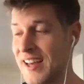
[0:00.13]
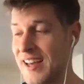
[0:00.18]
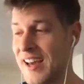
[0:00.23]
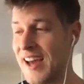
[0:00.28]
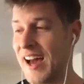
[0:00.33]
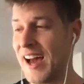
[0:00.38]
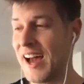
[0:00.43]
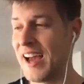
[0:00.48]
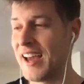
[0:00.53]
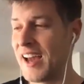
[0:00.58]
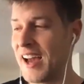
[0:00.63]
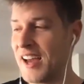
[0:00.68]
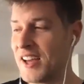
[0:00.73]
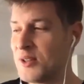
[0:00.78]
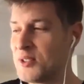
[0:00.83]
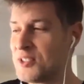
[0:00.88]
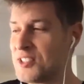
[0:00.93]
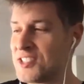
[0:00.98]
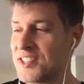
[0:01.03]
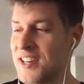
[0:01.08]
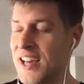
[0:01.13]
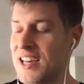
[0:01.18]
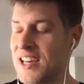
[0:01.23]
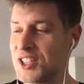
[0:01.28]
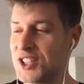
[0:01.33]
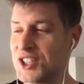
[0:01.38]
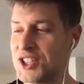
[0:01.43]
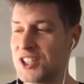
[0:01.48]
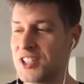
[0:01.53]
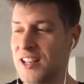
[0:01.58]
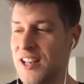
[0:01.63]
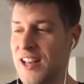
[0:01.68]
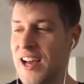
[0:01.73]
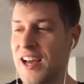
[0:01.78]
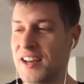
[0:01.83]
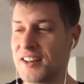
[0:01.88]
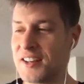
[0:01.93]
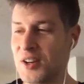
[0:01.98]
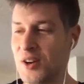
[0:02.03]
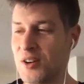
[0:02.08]
I, I, use this analogy a
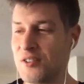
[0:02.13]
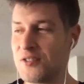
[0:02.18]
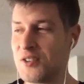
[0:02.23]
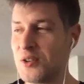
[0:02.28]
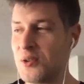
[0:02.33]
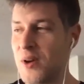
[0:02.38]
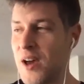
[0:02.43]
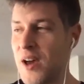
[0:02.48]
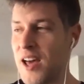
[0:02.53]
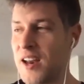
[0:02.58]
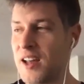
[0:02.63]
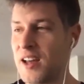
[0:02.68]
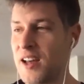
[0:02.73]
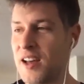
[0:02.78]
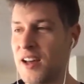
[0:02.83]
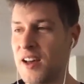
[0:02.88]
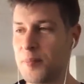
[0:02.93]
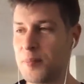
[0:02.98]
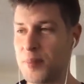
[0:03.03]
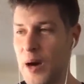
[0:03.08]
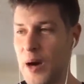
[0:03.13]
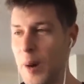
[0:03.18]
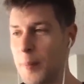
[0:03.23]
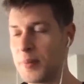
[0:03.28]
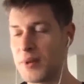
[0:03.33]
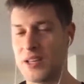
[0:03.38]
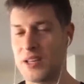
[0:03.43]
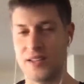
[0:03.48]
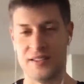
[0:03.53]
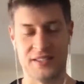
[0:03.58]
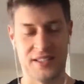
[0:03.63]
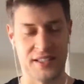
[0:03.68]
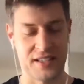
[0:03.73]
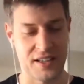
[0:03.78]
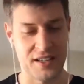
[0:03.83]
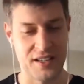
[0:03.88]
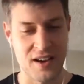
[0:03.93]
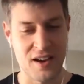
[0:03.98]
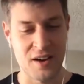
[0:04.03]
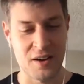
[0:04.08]
lot. You know, if you had a, a, puppy, like a
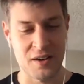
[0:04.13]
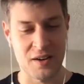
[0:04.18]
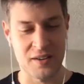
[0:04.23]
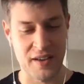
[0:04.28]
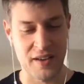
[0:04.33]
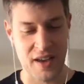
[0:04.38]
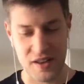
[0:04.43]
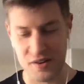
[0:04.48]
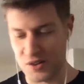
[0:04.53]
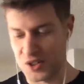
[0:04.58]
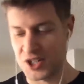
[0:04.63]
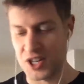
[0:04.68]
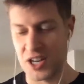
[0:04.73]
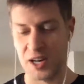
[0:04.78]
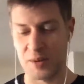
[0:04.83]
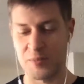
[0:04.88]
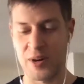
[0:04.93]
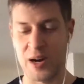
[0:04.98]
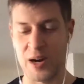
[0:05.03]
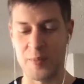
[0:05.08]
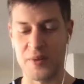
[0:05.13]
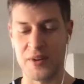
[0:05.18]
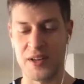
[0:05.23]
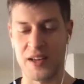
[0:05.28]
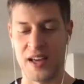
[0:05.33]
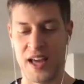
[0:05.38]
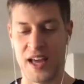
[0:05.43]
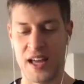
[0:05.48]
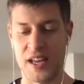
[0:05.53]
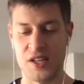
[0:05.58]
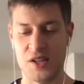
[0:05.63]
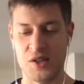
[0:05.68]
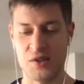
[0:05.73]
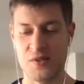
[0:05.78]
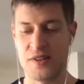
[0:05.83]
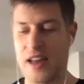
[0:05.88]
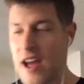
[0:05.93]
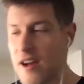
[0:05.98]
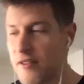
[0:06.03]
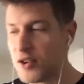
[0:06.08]
young, energetic puppy, and you
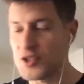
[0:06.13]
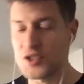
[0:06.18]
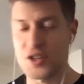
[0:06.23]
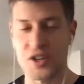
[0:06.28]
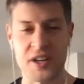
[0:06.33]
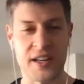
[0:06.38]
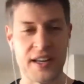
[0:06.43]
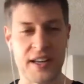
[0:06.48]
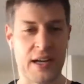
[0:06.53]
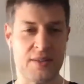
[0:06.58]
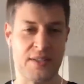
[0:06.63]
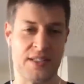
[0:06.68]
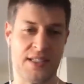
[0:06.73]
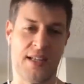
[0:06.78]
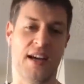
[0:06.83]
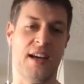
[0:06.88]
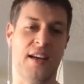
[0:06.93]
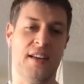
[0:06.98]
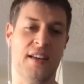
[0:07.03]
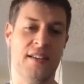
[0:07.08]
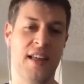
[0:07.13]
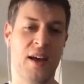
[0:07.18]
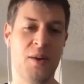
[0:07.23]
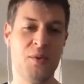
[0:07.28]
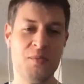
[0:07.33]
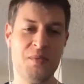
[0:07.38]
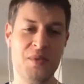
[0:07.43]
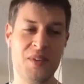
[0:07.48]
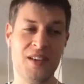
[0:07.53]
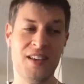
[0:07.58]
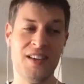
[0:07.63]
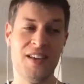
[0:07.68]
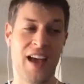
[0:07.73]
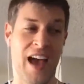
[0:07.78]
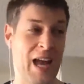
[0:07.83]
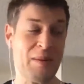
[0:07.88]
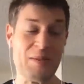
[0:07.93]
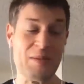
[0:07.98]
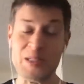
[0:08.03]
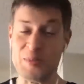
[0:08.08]
never took it outside, that would be
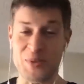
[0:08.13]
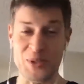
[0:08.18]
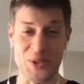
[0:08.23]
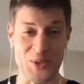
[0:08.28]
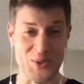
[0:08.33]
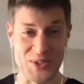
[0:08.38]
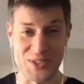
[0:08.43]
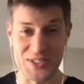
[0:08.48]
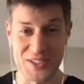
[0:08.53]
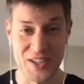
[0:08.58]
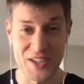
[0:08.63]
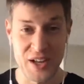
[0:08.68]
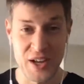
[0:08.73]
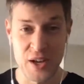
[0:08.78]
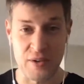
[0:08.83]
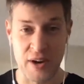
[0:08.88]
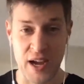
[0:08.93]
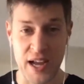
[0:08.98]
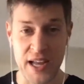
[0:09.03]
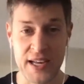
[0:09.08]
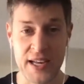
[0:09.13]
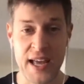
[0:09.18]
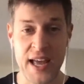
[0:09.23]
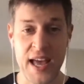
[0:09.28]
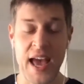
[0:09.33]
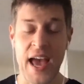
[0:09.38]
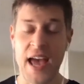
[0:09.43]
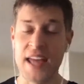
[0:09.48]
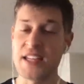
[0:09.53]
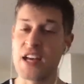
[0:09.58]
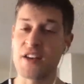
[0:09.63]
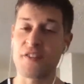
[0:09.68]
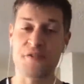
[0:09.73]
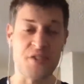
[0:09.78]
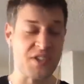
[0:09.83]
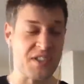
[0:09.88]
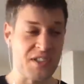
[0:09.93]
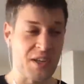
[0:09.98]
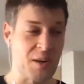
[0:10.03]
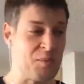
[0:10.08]
animal abuse, right? And yet,
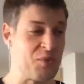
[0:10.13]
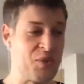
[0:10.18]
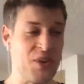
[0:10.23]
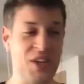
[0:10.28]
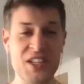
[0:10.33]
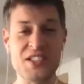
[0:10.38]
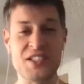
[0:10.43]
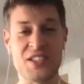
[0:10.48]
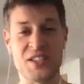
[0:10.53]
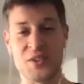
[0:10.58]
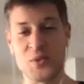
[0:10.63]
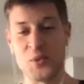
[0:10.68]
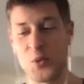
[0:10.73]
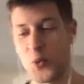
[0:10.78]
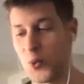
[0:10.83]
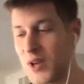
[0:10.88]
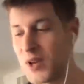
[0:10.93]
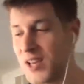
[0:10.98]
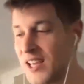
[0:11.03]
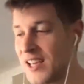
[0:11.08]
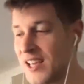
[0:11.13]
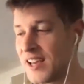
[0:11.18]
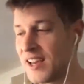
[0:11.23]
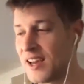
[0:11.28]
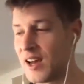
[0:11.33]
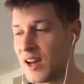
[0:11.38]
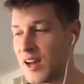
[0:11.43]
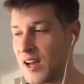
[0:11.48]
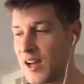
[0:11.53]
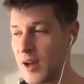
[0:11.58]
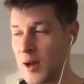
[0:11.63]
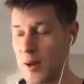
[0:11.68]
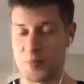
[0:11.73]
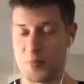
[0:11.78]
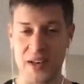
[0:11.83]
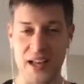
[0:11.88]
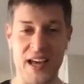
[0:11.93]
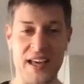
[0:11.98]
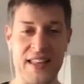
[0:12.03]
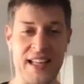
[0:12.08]
for some reason, we
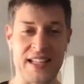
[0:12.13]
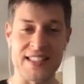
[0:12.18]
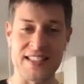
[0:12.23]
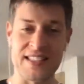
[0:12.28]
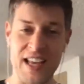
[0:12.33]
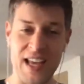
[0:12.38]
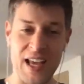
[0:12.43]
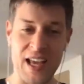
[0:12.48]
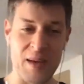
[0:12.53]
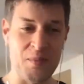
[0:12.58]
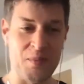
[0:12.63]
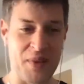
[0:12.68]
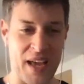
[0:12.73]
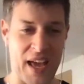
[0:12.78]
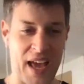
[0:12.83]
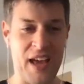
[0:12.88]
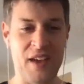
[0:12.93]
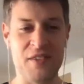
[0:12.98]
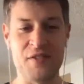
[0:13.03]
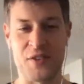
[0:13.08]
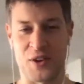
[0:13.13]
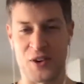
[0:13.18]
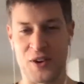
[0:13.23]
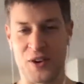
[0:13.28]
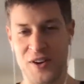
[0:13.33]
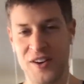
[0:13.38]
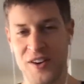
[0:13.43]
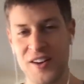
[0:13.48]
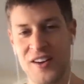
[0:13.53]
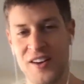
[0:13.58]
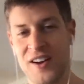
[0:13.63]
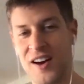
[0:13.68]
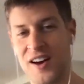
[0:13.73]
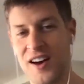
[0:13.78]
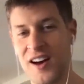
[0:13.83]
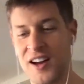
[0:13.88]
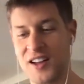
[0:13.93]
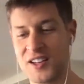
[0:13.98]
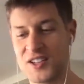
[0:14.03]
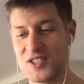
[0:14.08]
apply that same behavior
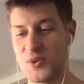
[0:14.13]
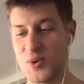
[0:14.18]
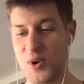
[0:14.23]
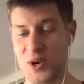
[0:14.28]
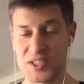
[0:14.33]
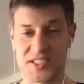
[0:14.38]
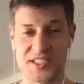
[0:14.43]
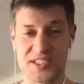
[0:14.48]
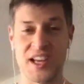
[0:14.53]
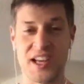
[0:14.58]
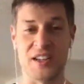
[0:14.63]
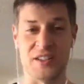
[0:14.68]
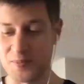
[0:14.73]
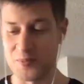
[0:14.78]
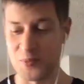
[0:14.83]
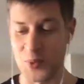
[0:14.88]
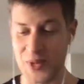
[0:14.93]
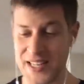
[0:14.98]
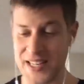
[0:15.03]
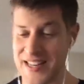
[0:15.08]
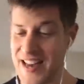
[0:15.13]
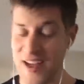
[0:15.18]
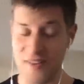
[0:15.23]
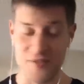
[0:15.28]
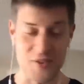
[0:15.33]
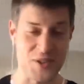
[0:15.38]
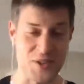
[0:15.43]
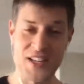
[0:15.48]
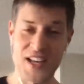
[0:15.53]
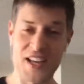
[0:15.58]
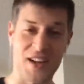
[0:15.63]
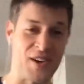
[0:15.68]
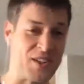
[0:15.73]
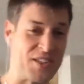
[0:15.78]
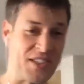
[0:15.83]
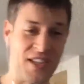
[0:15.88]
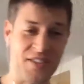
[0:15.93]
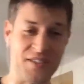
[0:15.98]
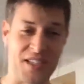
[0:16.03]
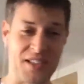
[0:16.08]
uh, to ourselves. We never take
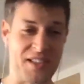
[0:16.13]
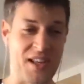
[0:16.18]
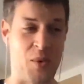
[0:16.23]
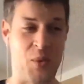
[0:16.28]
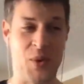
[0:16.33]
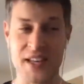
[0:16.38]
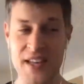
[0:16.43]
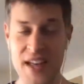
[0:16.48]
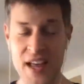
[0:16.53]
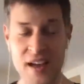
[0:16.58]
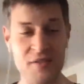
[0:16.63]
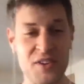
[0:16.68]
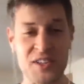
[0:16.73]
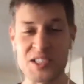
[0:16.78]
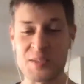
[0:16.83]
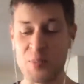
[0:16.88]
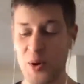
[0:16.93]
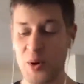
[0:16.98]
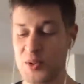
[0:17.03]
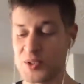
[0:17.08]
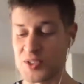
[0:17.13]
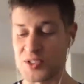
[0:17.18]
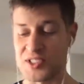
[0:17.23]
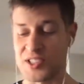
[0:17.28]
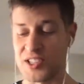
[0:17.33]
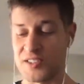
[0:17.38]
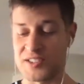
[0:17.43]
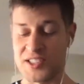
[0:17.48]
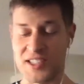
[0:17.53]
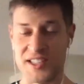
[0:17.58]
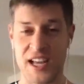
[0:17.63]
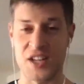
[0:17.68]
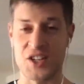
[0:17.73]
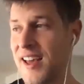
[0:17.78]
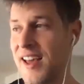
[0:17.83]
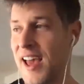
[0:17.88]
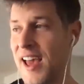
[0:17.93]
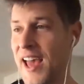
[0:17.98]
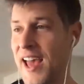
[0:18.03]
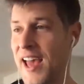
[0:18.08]
ourselves outside, we never expose ourselves to
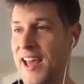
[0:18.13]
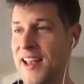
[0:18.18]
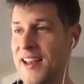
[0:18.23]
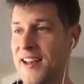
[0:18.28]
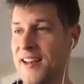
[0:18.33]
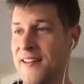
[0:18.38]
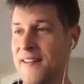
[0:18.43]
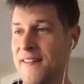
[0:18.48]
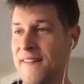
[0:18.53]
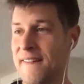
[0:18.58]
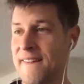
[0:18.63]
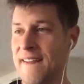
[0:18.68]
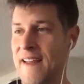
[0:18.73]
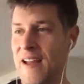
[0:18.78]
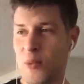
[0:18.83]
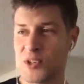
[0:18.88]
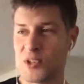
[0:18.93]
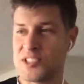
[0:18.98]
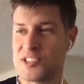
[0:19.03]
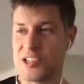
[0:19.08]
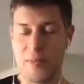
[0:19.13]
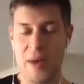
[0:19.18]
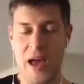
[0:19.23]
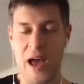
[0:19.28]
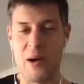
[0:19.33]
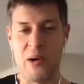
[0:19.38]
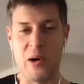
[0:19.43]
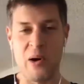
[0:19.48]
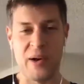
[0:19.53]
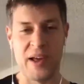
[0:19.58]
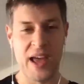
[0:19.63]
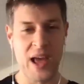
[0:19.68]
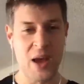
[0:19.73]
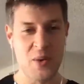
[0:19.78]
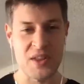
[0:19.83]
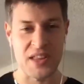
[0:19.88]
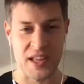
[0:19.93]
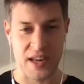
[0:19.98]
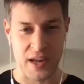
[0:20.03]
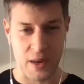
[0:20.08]
nature. And yet, we're somehow okay
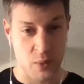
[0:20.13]
with it.